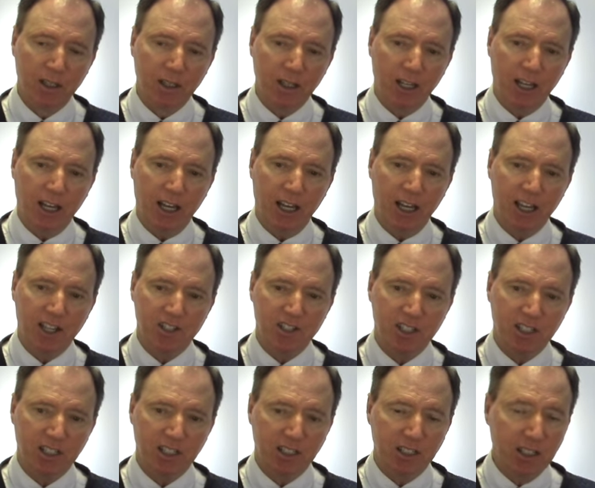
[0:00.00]
uh, as
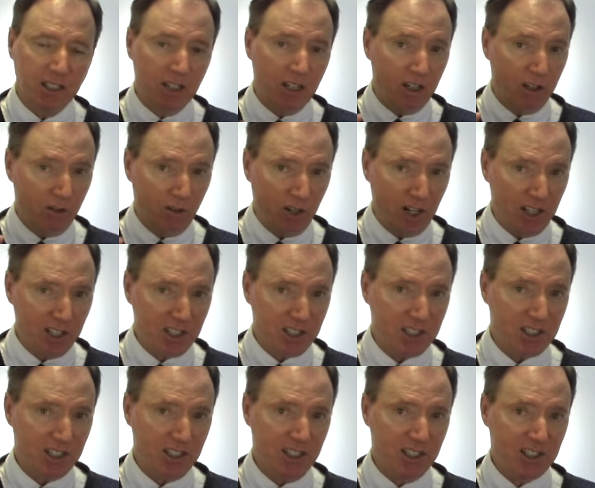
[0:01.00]
he
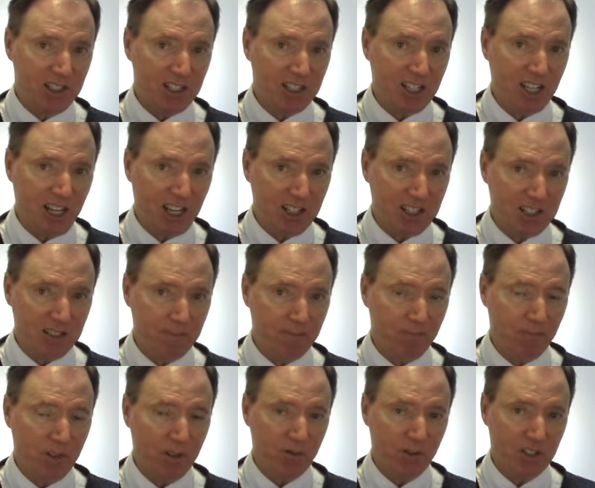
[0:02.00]
writes his text.
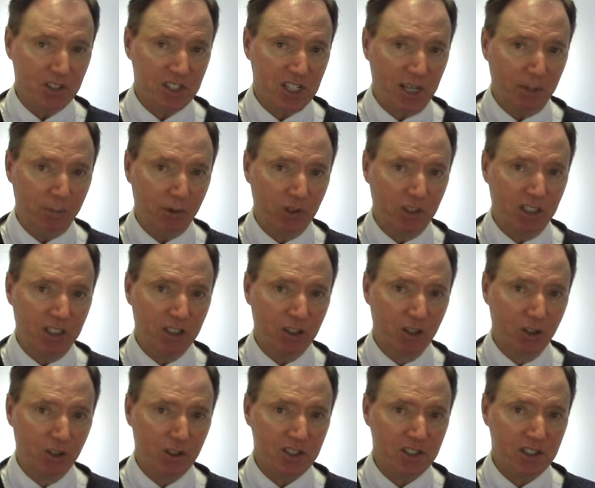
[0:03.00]
For example, in
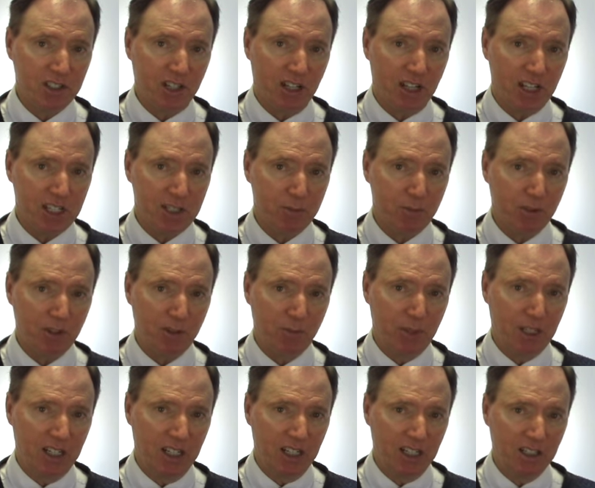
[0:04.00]
Luke's Gospel, the
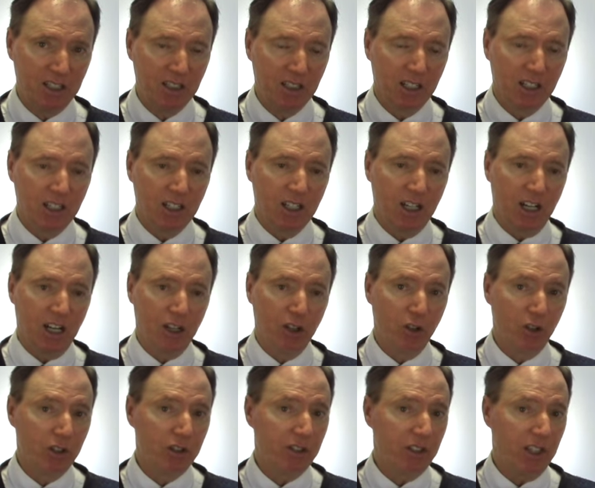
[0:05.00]
beginning, uh,
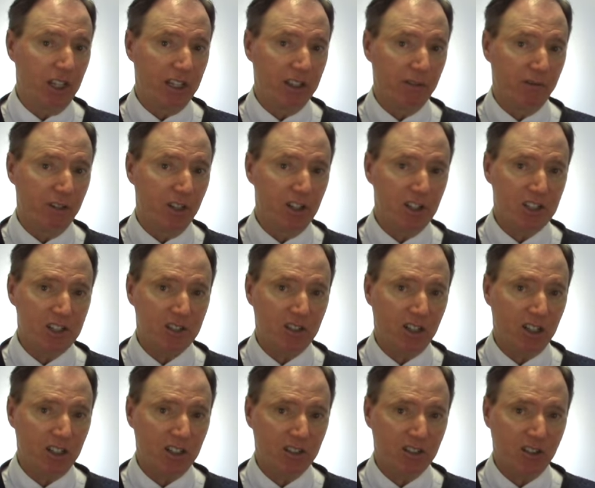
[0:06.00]
Luke at the very
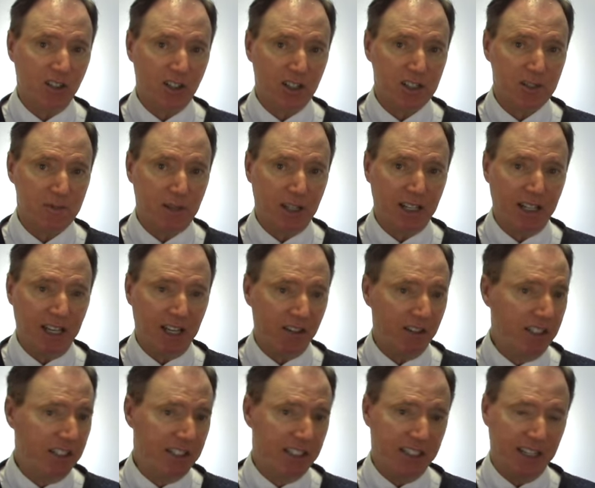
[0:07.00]
start talks about how
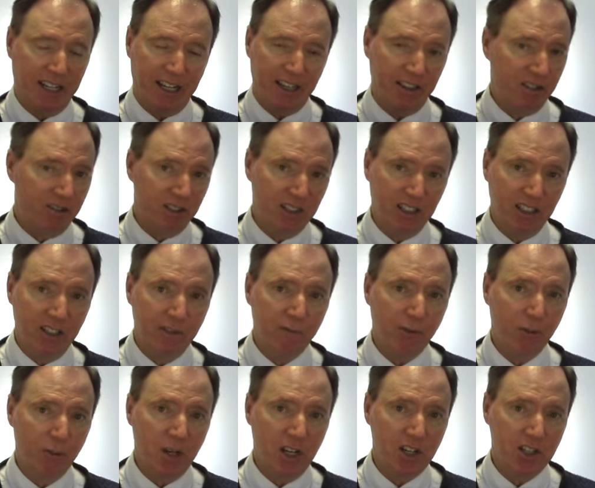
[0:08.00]
he gathered
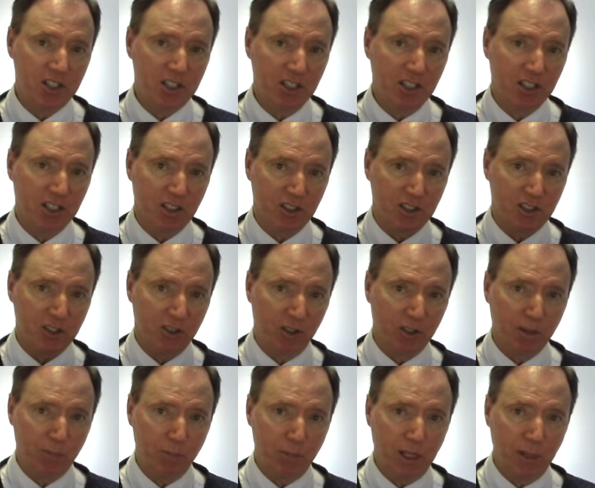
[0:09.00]
information and
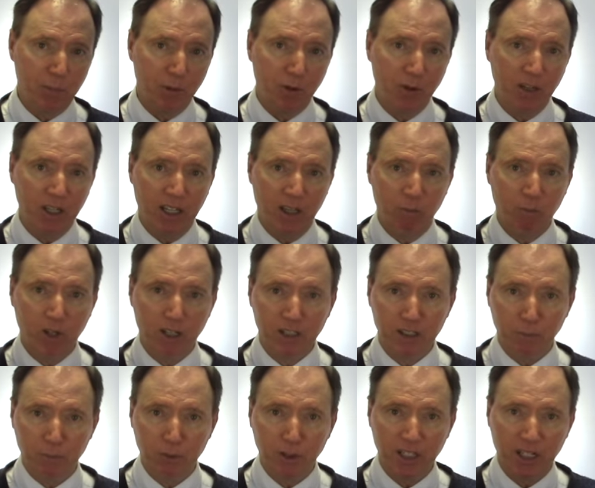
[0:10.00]
consulted people and wanted
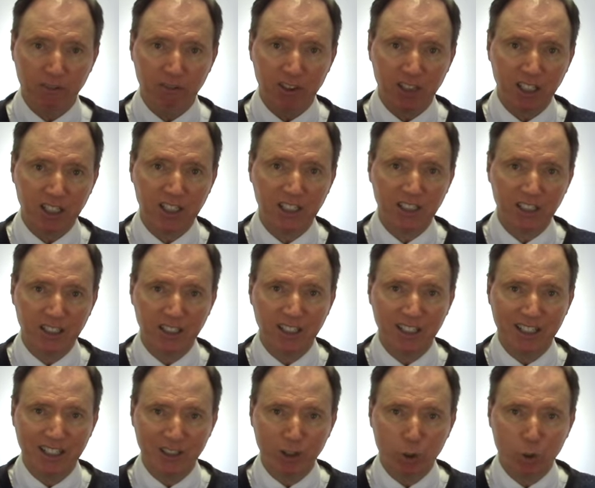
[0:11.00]
to put everything in
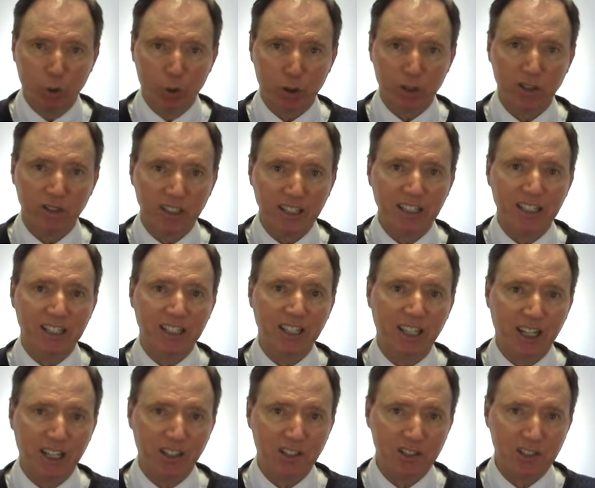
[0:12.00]
an orderly
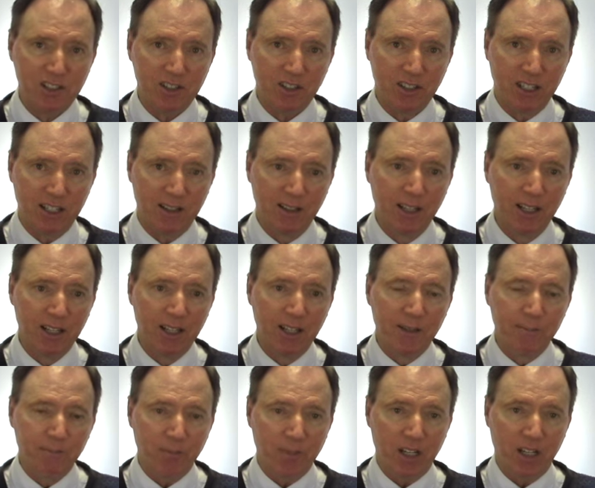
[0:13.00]
account so that
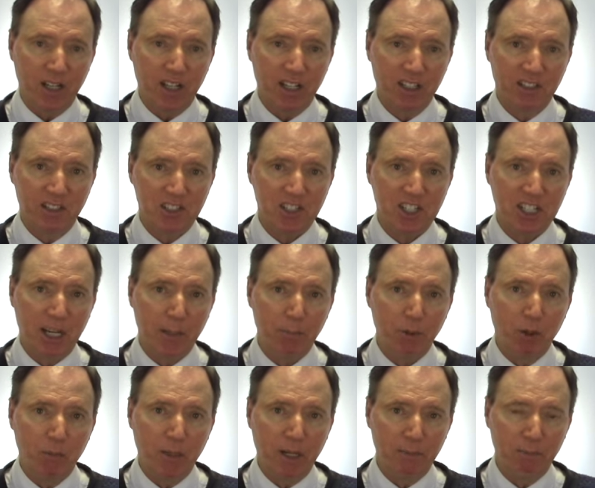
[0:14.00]
uh, a
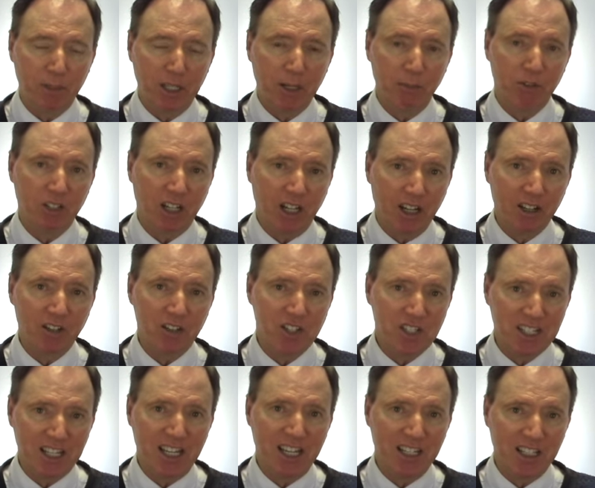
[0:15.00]
disciple might be able to
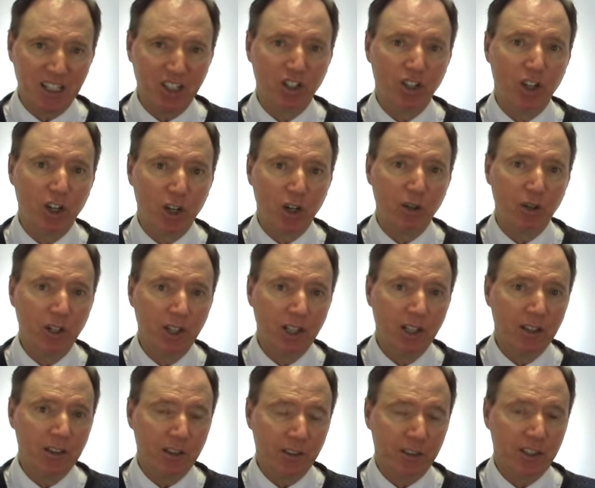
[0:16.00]
understand and know
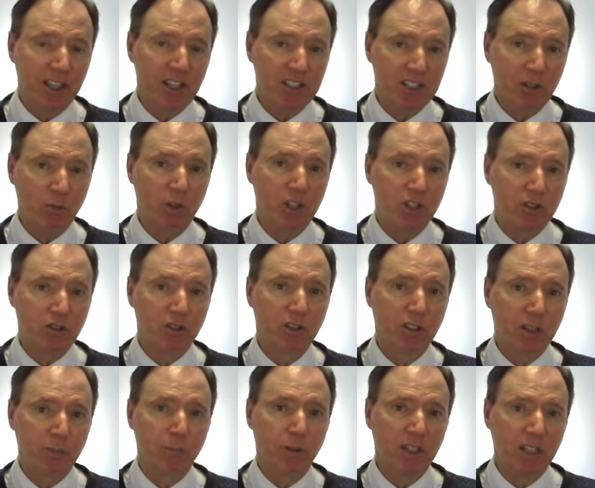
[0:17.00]
the things that we
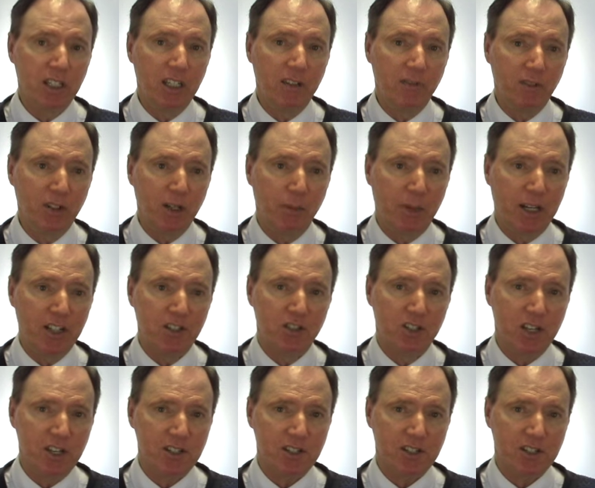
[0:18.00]
truly believe about
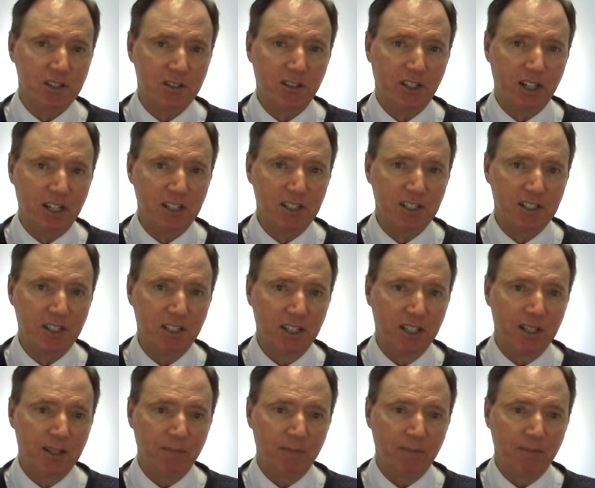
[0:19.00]
Jesus Christ.